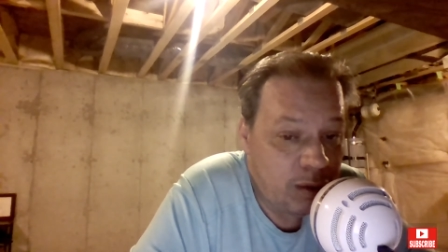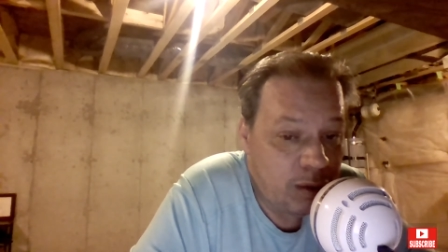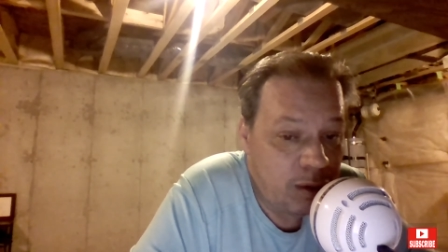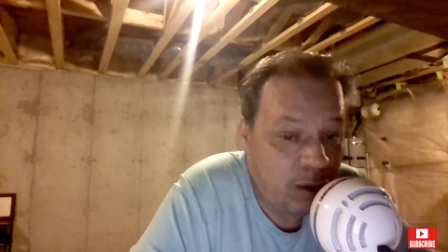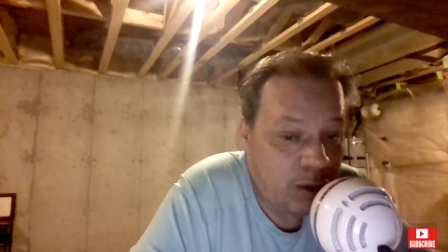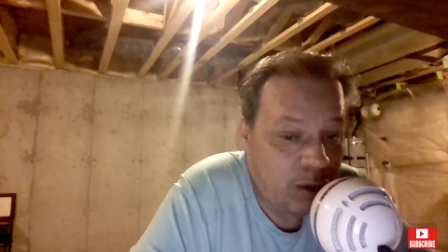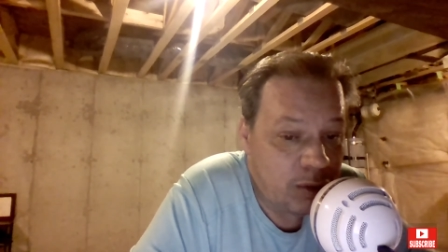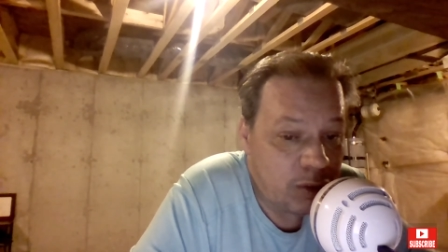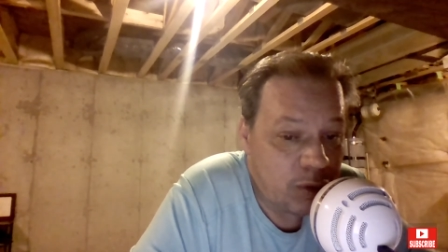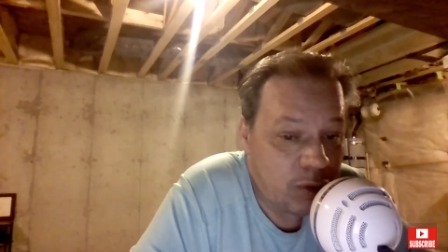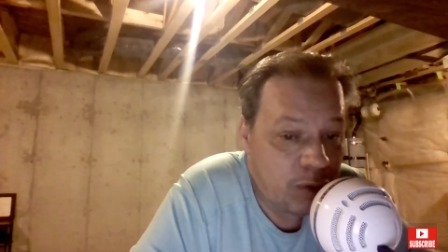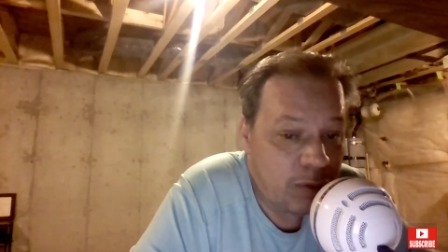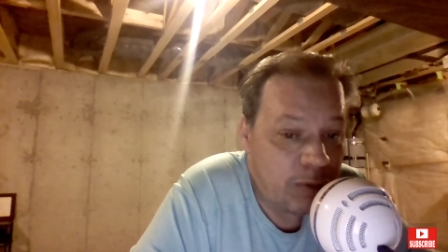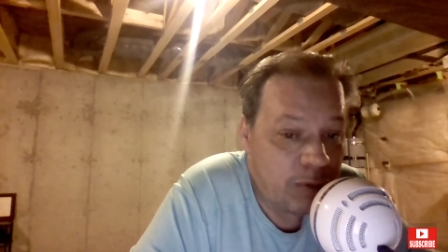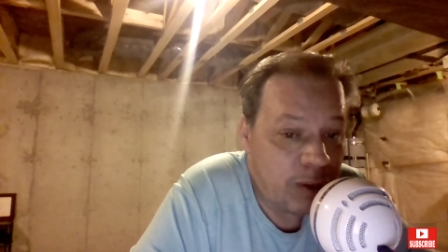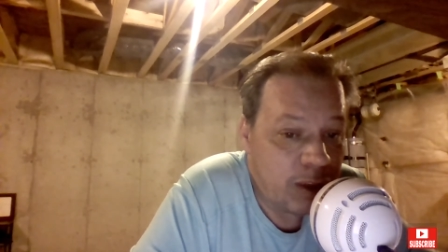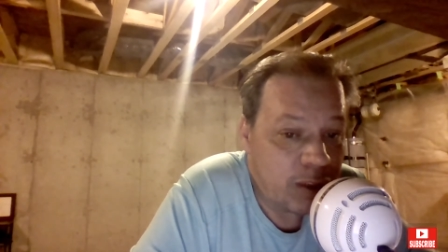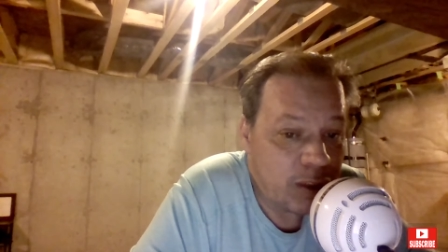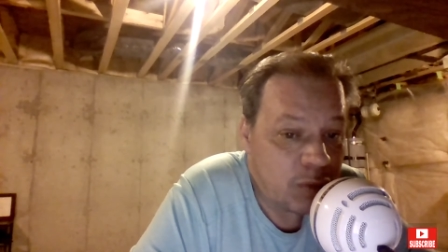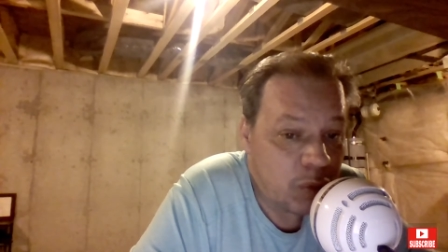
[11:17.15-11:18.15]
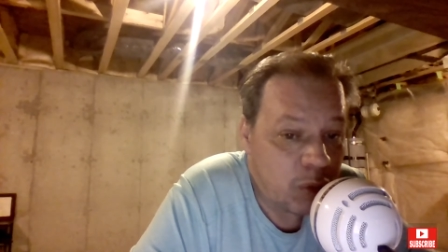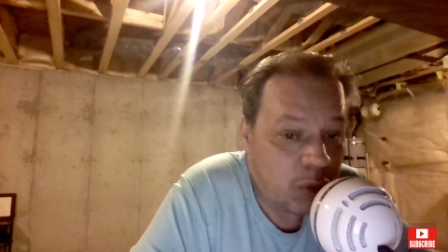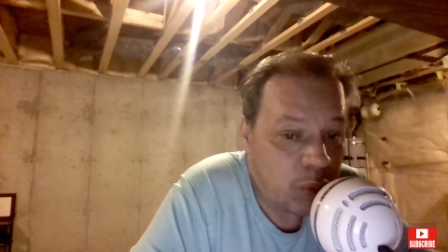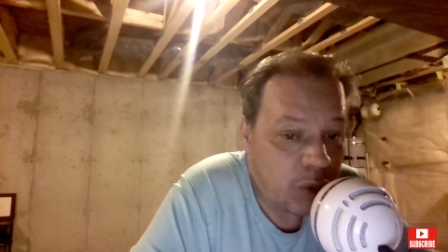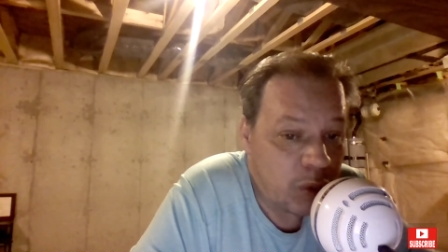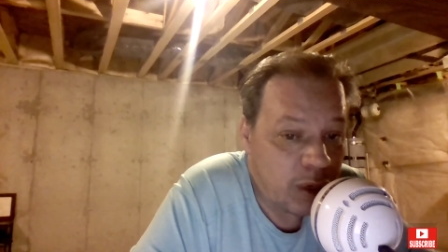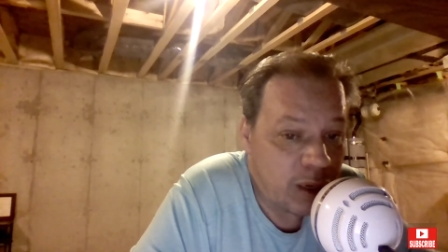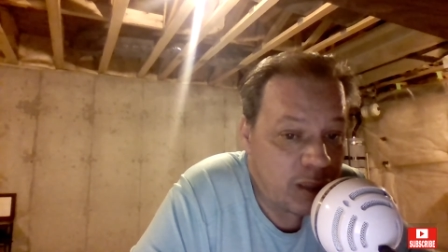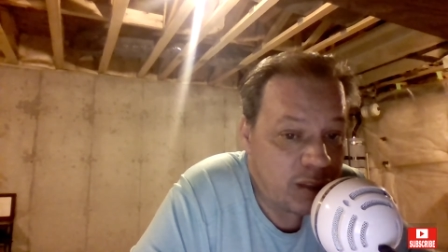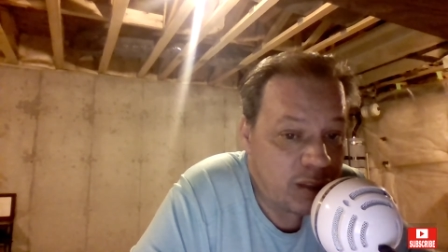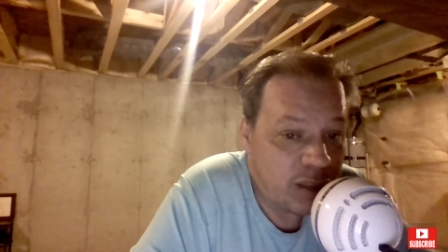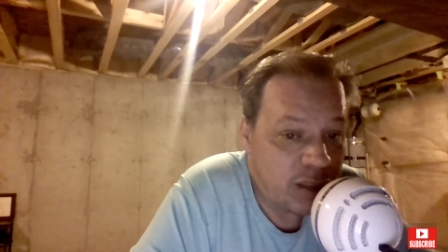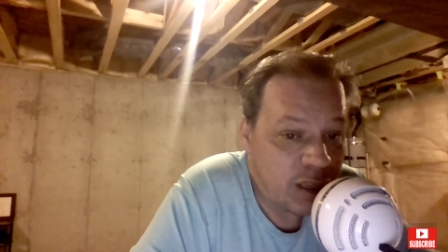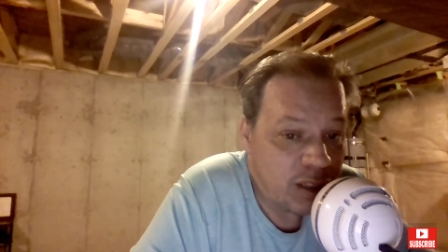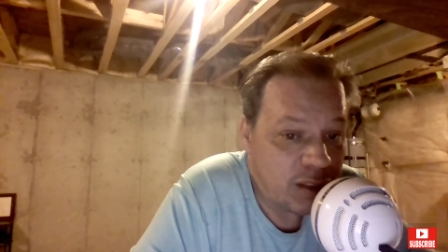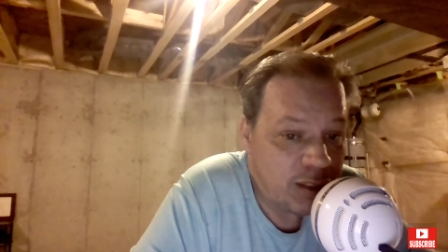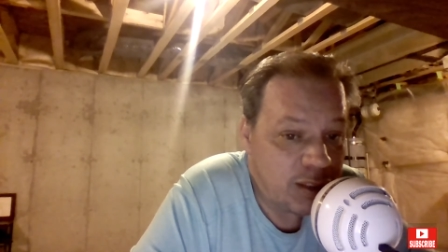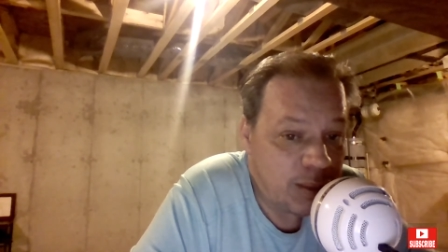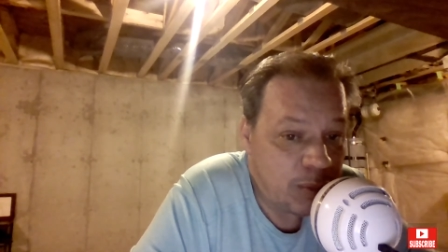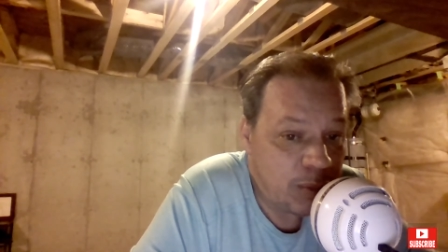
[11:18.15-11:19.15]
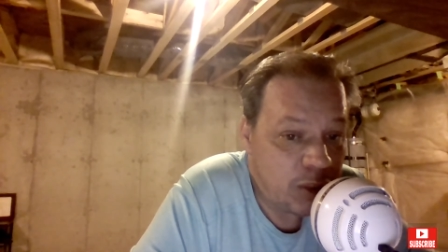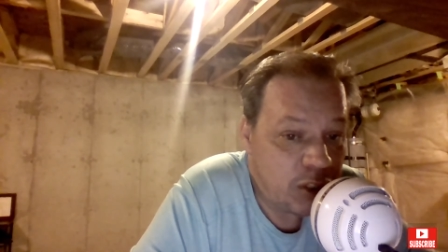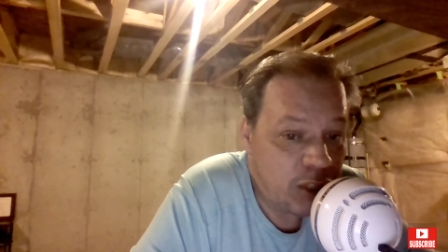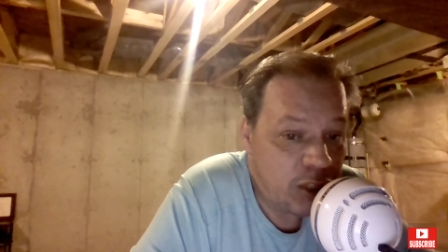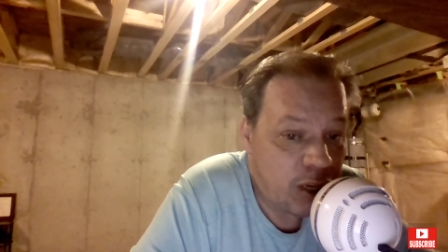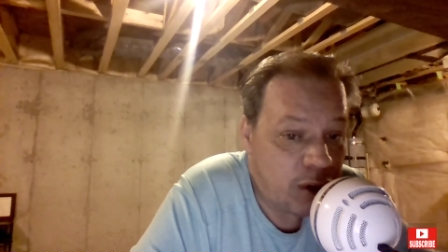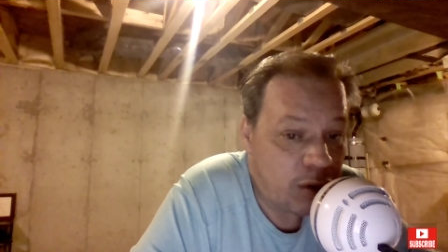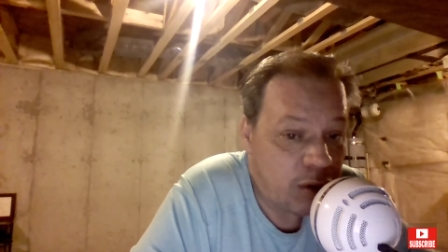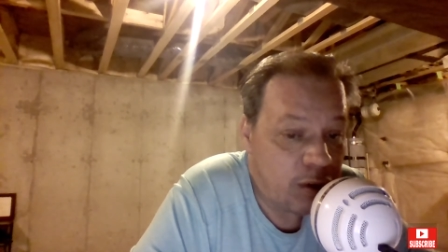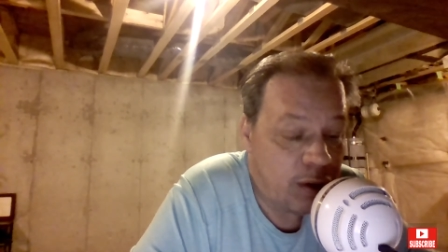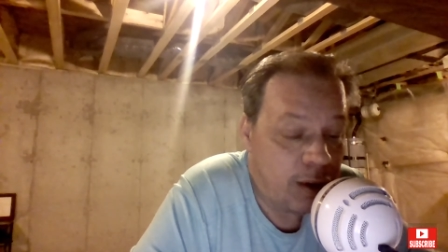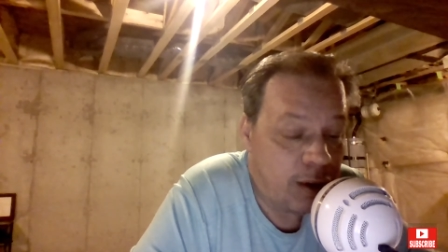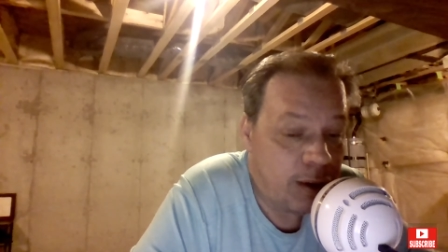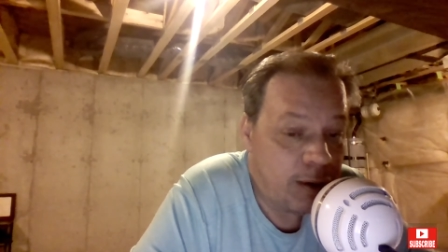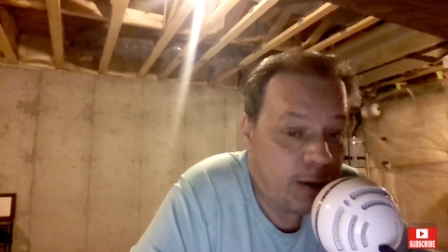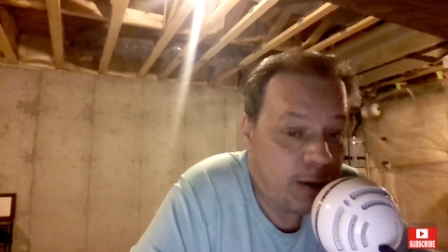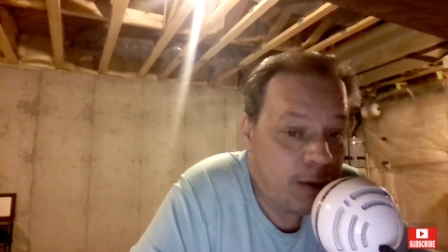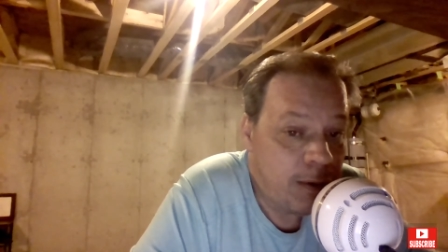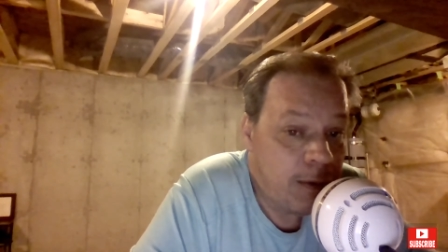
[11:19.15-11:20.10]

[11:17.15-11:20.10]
also affects whether we're going to get a second stimulus check or not.